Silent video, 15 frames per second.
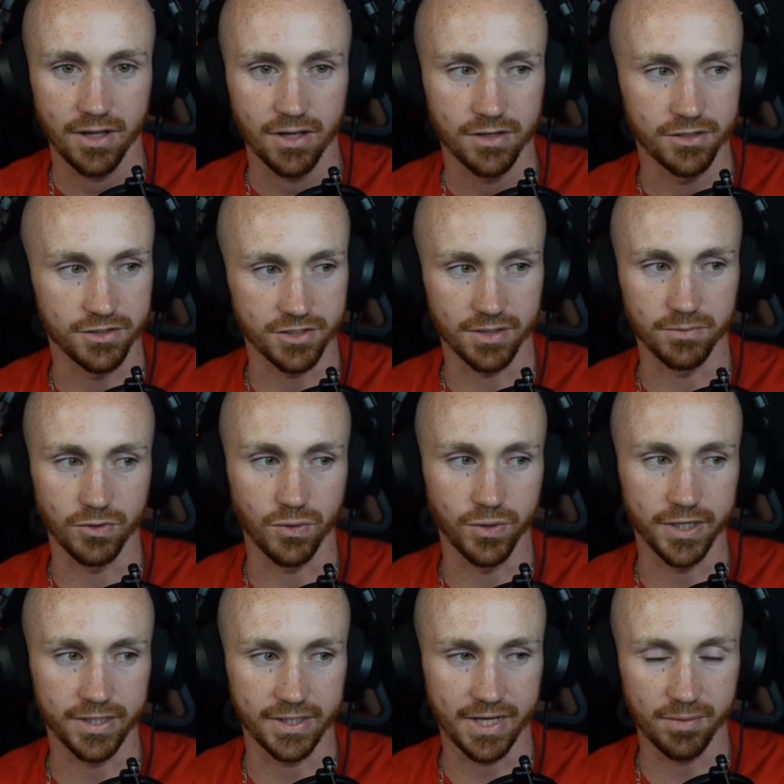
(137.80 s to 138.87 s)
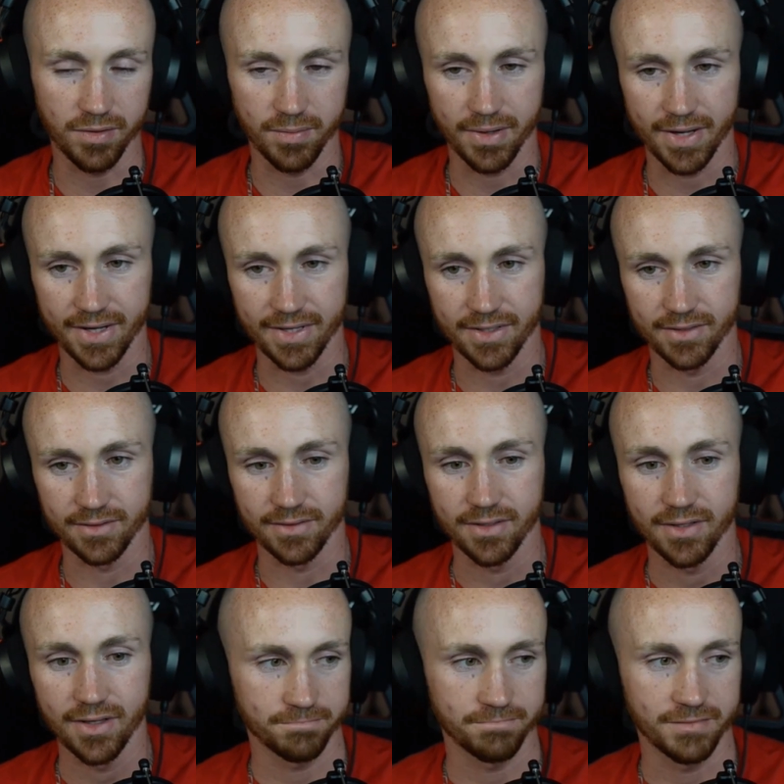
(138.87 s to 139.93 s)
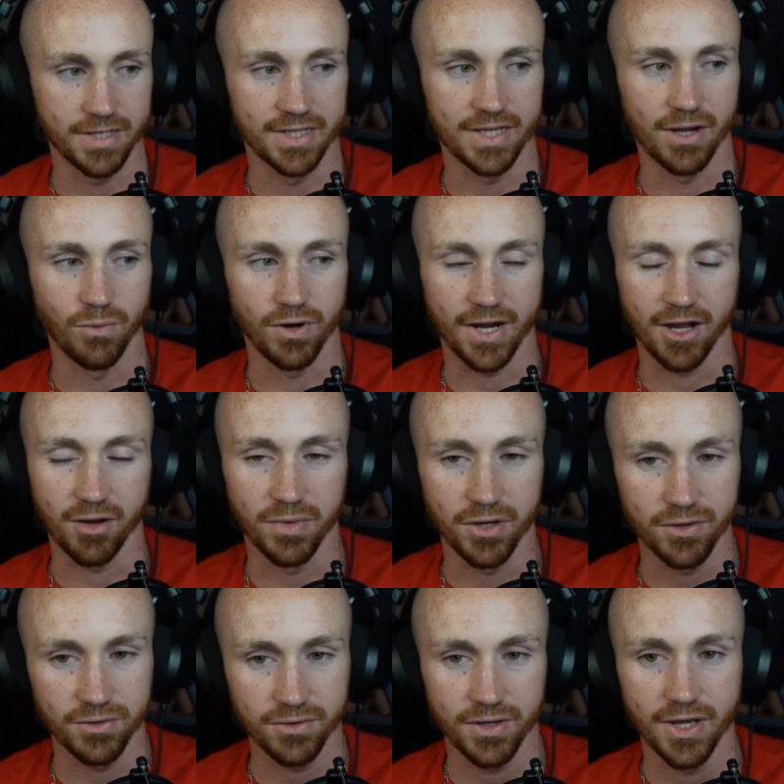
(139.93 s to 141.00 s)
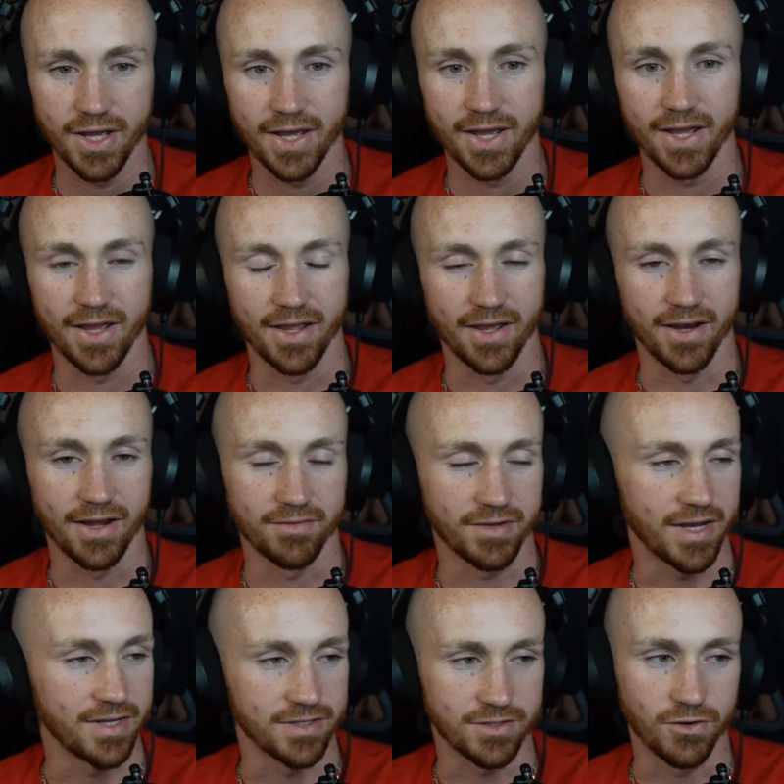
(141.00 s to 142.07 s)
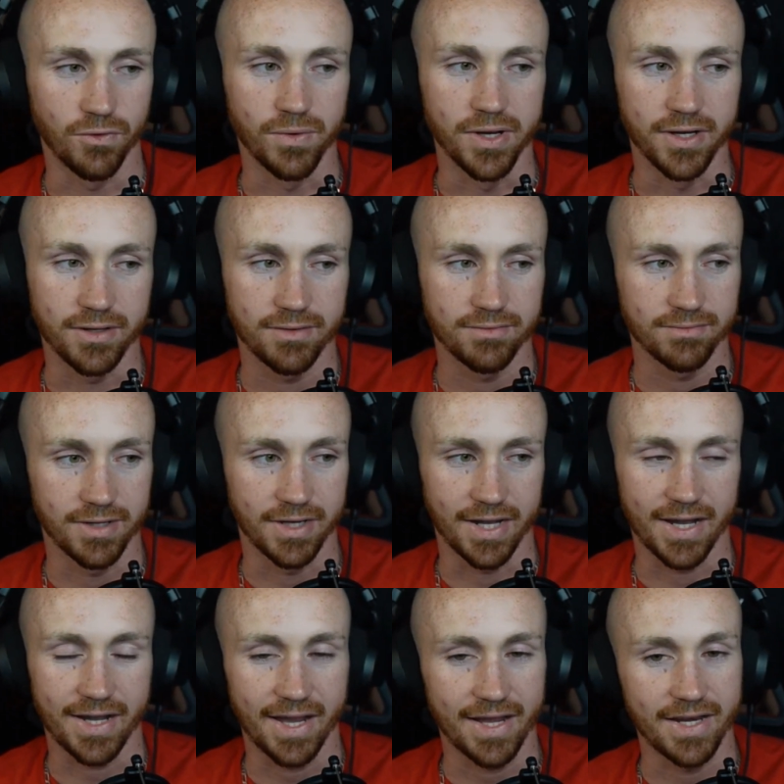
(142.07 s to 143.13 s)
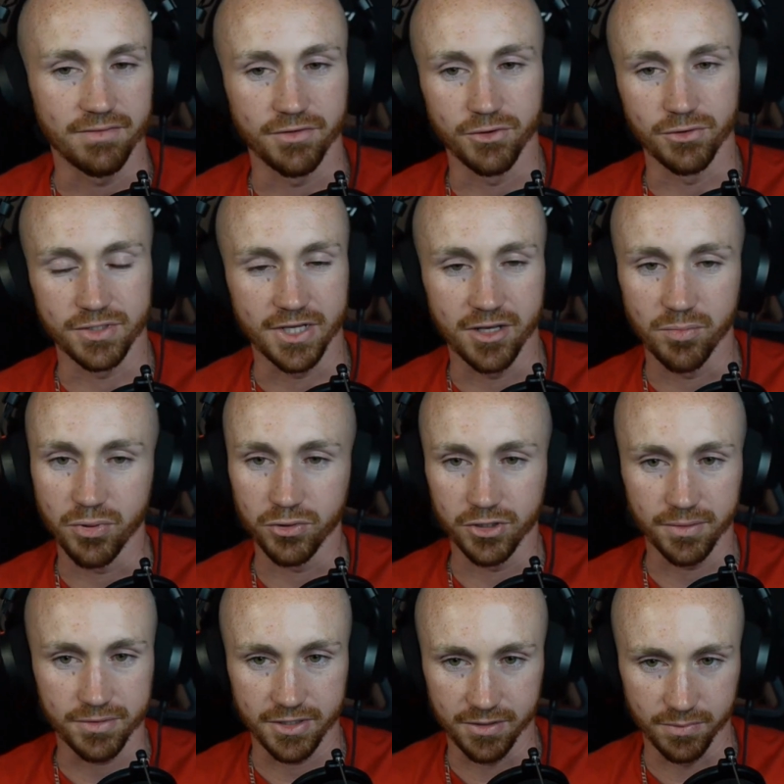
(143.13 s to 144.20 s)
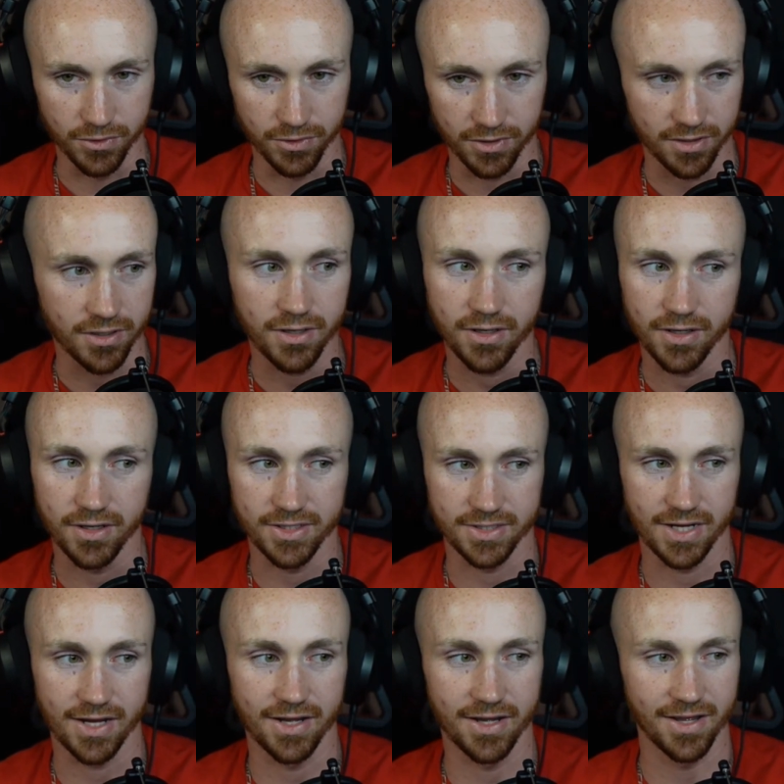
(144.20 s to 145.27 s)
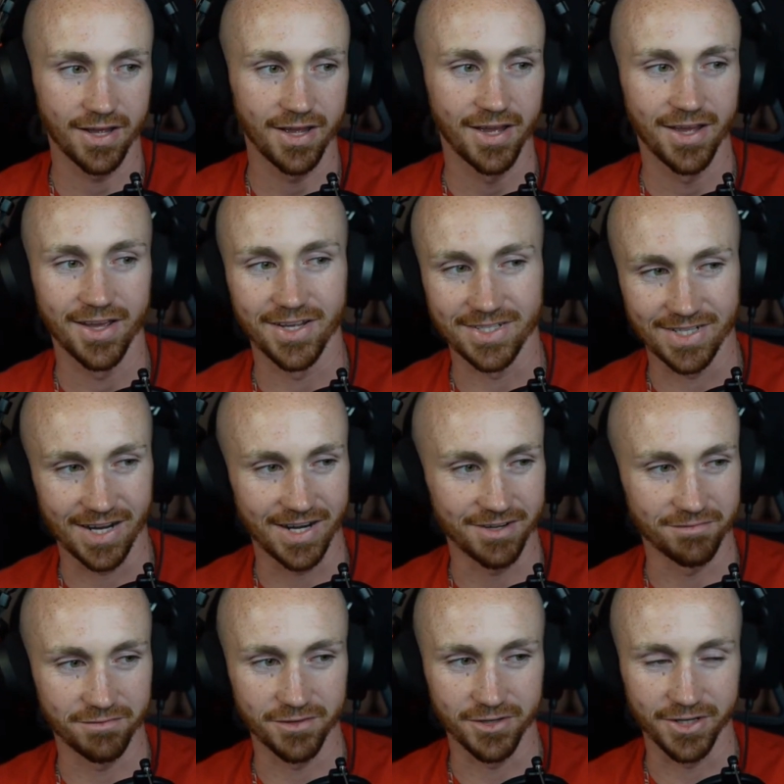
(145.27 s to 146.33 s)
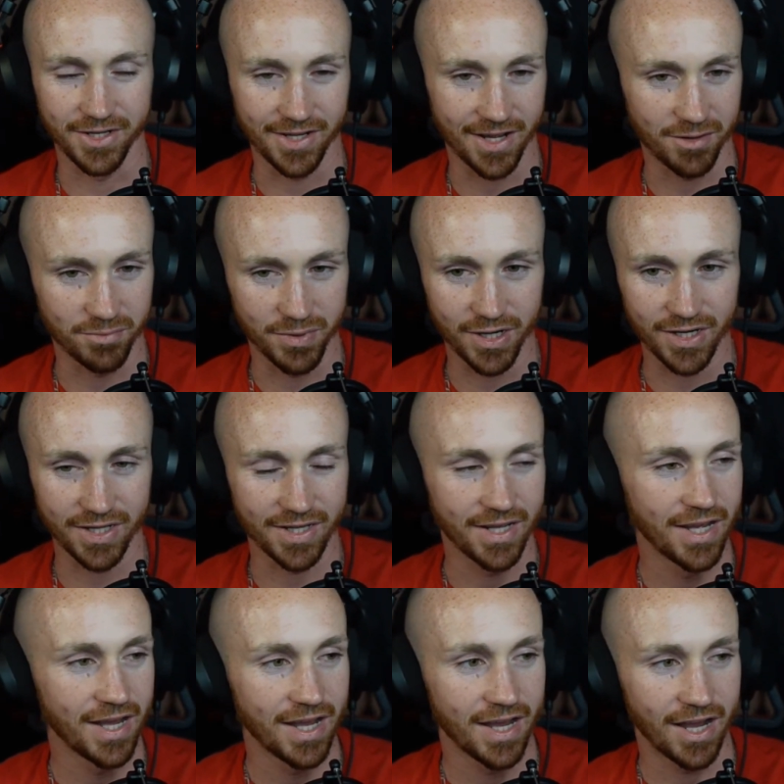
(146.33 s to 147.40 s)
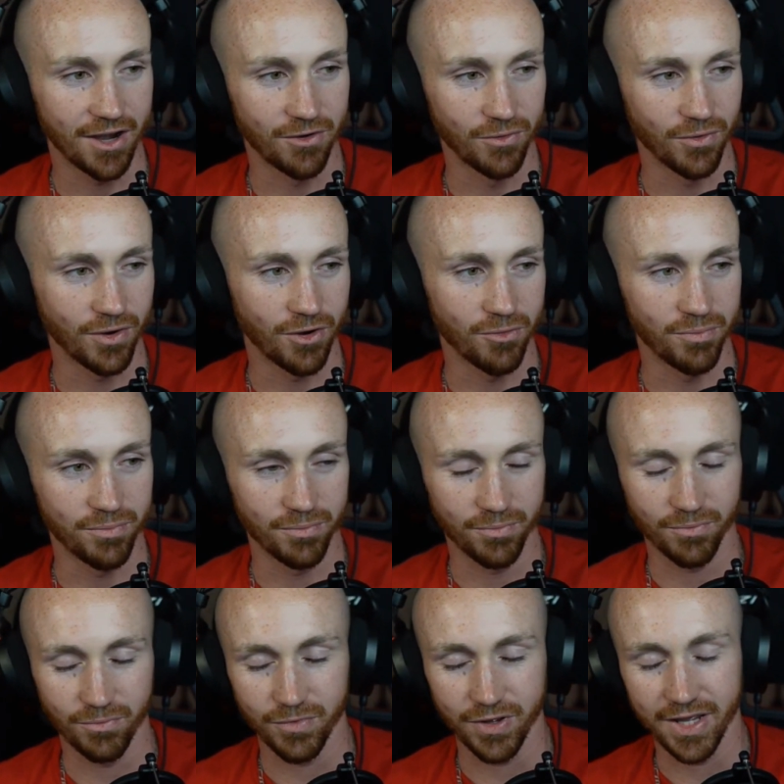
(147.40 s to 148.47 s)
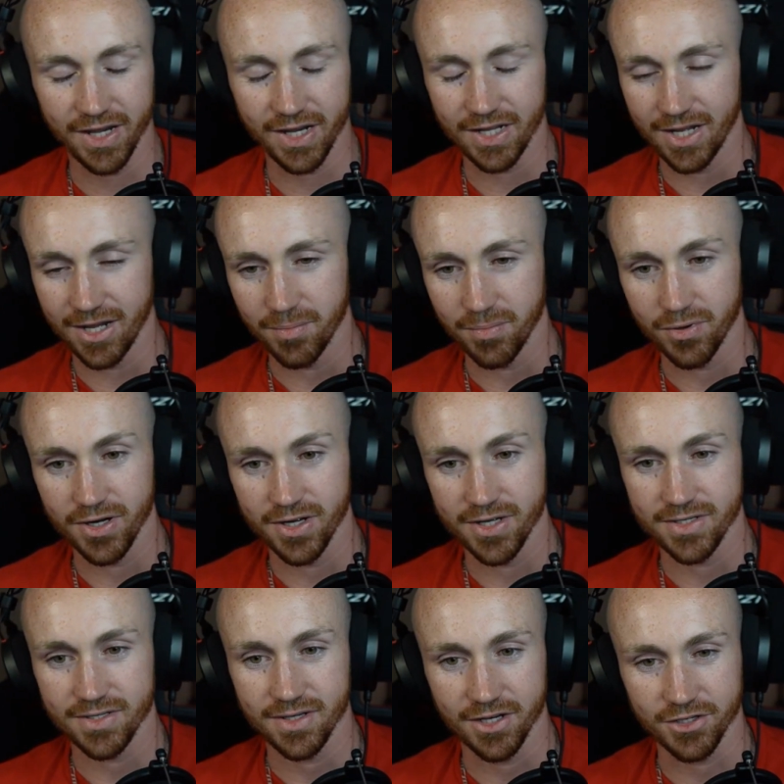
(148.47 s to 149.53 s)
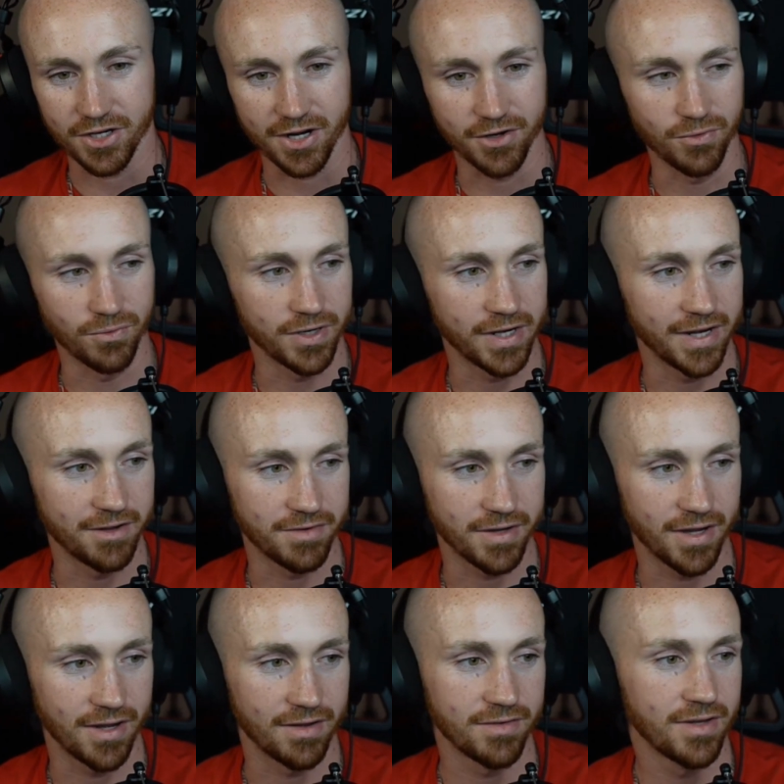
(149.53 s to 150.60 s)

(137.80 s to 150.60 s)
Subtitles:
just something quick to keep my body in that workout mode. And I've gotten so weak. Like I can't even do 10 pull-ups anymore. It's not it's not even funny. I'm barely on incline press. I try to do 185.